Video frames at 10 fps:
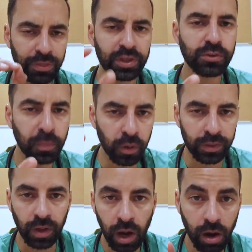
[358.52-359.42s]
At this
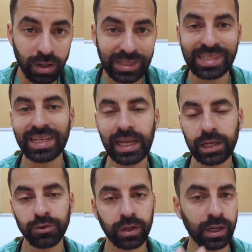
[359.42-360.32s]
point, the heart is
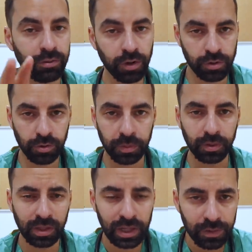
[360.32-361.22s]
electrically
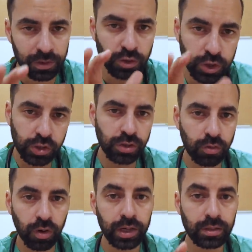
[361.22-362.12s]
vulnerable. There's
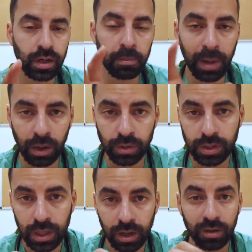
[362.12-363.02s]
just the right
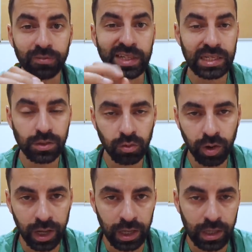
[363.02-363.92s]
amount of
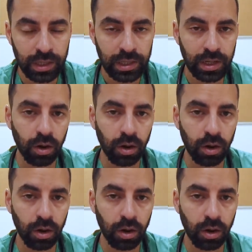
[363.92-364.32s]
disarray